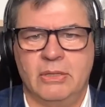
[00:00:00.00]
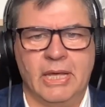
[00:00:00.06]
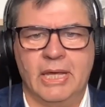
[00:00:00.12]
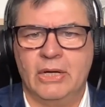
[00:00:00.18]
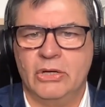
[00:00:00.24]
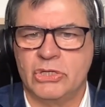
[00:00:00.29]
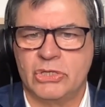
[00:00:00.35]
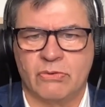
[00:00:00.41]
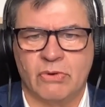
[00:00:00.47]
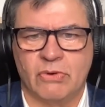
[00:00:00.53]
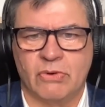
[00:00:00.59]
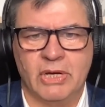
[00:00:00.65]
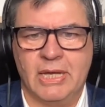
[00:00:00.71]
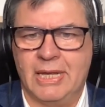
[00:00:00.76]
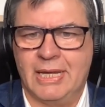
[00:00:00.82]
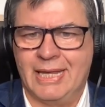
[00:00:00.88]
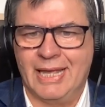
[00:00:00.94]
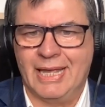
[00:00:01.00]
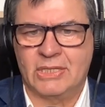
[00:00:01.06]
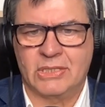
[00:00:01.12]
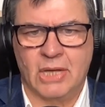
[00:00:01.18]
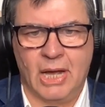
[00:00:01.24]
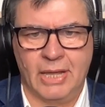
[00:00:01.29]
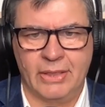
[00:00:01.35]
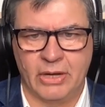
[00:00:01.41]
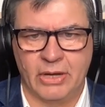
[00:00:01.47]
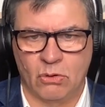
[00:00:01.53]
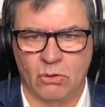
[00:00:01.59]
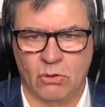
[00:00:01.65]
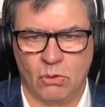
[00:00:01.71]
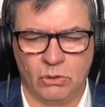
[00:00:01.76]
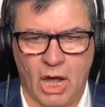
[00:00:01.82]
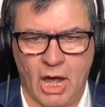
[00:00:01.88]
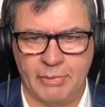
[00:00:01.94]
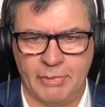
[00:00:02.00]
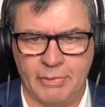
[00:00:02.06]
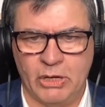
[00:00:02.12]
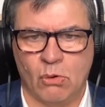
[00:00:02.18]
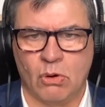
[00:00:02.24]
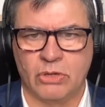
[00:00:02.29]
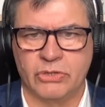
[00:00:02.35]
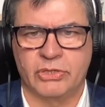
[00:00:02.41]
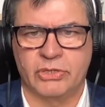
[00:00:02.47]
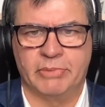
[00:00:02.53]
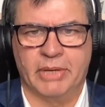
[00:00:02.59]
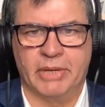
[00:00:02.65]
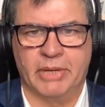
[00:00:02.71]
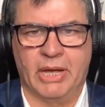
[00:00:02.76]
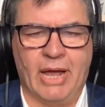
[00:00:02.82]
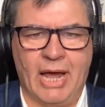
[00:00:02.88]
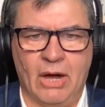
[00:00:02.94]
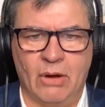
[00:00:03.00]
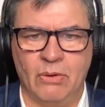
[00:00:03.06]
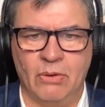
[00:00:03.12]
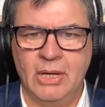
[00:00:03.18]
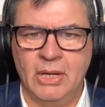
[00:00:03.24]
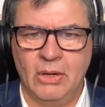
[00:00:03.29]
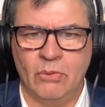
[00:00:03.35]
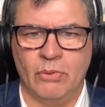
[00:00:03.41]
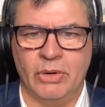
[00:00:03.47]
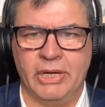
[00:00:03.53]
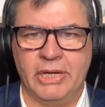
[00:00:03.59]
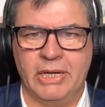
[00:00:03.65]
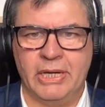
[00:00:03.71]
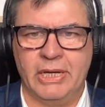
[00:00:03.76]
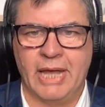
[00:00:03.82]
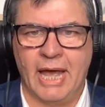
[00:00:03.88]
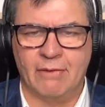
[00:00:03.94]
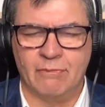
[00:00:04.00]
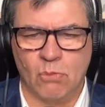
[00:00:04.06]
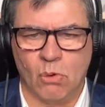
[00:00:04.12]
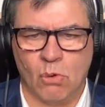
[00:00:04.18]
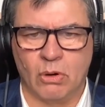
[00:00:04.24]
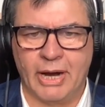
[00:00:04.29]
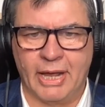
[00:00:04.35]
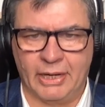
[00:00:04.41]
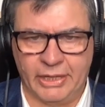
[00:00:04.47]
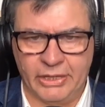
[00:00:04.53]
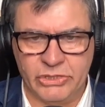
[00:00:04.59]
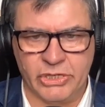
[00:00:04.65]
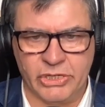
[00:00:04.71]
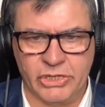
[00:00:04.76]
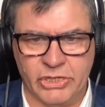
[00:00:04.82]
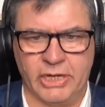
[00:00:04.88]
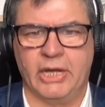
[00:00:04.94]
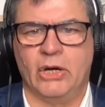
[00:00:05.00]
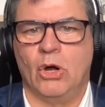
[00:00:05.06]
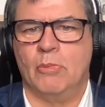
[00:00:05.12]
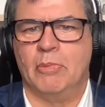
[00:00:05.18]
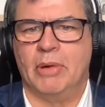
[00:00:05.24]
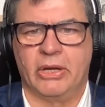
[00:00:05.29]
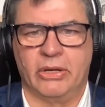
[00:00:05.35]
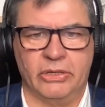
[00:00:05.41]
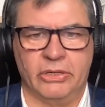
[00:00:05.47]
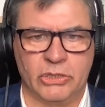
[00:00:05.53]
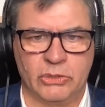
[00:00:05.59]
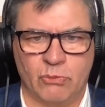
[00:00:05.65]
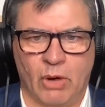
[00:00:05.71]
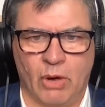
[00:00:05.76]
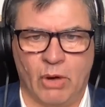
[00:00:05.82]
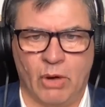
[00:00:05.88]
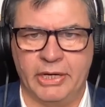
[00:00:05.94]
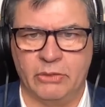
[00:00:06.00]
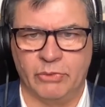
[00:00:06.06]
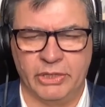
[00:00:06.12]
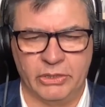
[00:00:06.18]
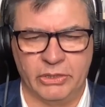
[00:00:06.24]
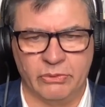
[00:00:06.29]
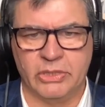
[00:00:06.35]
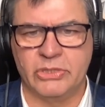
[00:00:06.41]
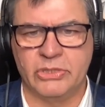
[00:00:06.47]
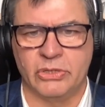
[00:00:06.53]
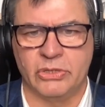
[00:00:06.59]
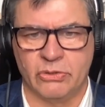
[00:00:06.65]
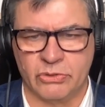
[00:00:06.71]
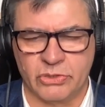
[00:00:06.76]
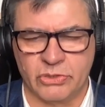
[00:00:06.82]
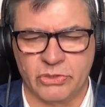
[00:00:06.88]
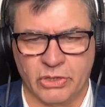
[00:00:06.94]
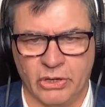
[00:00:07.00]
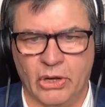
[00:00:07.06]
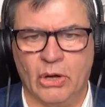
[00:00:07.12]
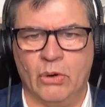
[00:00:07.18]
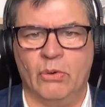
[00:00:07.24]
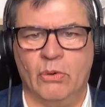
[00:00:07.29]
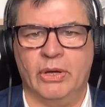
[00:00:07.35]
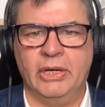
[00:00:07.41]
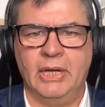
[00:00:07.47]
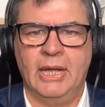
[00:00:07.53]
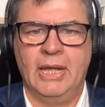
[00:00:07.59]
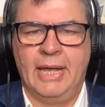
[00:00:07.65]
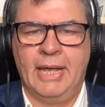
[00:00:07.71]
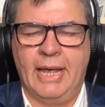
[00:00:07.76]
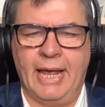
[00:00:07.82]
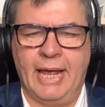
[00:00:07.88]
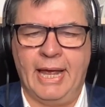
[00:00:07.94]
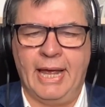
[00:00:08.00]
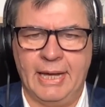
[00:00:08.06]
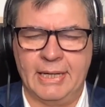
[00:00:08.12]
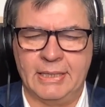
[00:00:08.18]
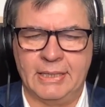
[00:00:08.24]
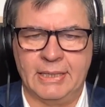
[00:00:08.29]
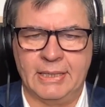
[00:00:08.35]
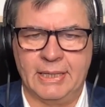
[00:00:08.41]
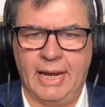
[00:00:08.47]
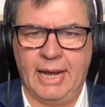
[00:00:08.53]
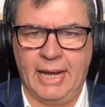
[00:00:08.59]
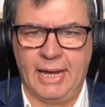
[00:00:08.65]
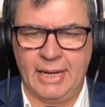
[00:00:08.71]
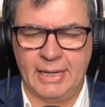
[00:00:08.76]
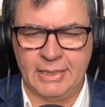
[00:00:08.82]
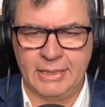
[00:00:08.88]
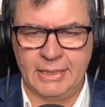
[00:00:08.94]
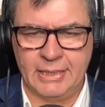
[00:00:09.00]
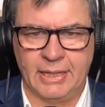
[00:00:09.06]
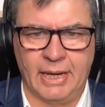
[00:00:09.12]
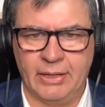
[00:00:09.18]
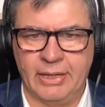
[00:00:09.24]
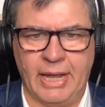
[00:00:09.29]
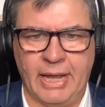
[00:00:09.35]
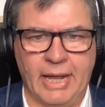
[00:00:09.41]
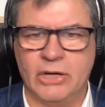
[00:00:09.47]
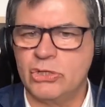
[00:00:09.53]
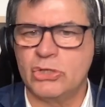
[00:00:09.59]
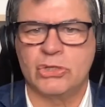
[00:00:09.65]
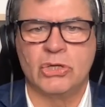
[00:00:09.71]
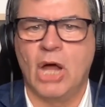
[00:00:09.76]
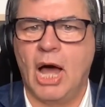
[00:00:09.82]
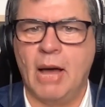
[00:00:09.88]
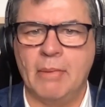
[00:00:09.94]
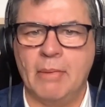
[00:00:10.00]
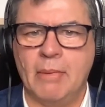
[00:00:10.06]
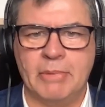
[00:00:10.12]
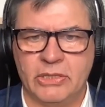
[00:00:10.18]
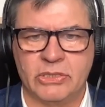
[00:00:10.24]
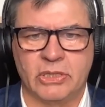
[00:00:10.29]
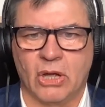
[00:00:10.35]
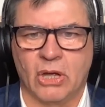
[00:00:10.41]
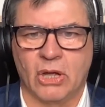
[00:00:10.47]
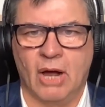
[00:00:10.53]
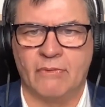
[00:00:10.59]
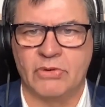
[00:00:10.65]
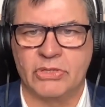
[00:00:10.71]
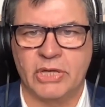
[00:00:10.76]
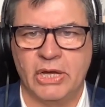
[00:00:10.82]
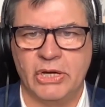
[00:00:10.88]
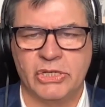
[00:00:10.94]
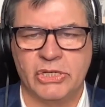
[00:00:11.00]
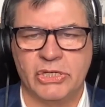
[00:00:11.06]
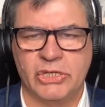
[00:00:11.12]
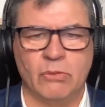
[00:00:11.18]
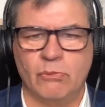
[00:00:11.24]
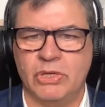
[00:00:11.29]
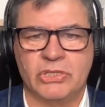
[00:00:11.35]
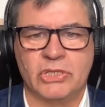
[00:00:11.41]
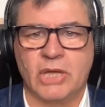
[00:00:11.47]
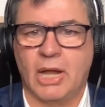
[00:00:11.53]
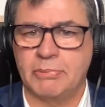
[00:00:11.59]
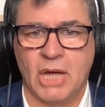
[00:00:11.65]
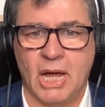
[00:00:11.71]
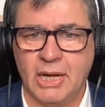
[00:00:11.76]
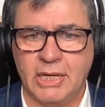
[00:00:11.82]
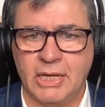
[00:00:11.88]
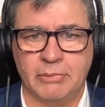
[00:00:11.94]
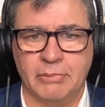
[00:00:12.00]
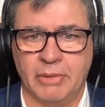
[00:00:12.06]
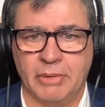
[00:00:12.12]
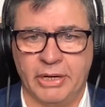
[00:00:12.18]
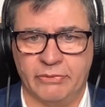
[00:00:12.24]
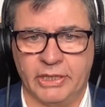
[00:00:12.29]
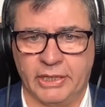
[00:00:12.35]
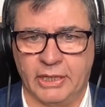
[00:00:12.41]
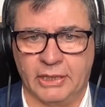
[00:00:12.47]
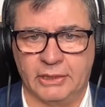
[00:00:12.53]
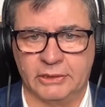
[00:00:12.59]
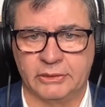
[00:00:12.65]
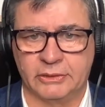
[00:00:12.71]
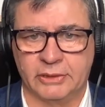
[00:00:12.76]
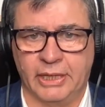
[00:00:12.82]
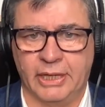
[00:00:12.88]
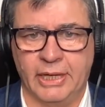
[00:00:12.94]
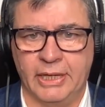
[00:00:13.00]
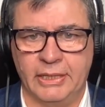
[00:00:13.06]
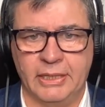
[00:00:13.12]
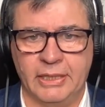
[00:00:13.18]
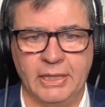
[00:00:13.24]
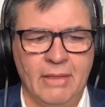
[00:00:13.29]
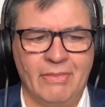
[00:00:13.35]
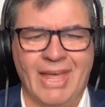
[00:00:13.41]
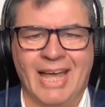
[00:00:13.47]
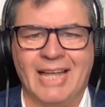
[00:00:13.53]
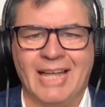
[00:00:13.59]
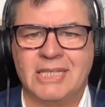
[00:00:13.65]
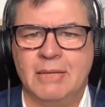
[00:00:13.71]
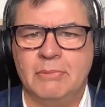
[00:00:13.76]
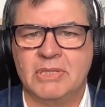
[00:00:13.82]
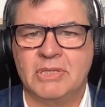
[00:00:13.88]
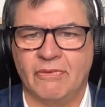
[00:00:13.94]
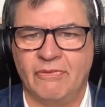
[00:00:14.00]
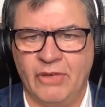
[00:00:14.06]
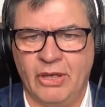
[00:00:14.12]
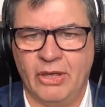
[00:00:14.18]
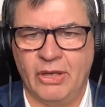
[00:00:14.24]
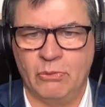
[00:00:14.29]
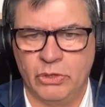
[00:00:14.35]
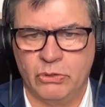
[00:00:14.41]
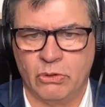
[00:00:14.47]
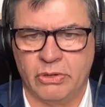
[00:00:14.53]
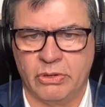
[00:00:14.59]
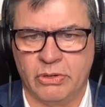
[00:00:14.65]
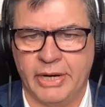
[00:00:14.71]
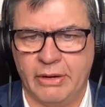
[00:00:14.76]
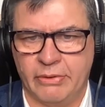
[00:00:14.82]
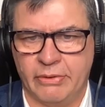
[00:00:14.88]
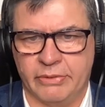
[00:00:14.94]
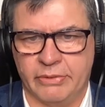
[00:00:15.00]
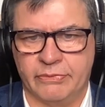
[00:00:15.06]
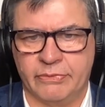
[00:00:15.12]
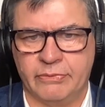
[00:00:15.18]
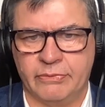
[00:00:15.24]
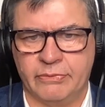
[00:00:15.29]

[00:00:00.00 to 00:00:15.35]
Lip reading: industry gets on their old hobby horse about how we need to have more LNG and, oh my goodness, why didn't we do this years ago? And it just dominates the conversation and we stop talking about everything else. And that seems to fit with your narrative.